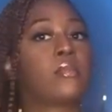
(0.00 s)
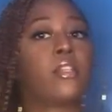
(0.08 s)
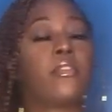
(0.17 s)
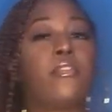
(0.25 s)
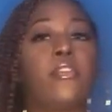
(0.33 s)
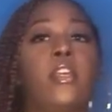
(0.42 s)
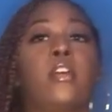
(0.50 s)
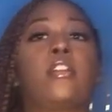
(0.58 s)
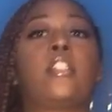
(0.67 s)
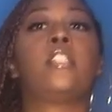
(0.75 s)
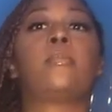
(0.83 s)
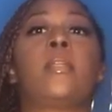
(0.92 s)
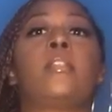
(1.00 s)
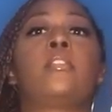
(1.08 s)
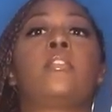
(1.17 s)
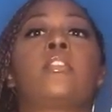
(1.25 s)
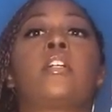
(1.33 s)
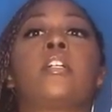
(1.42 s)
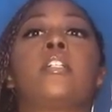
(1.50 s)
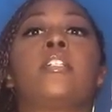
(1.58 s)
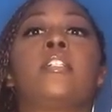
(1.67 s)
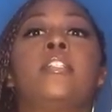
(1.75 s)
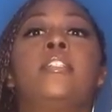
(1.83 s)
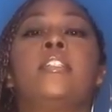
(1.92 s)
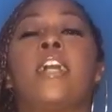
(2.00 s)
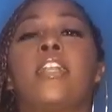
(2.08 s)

The fit on these bathing suits are good.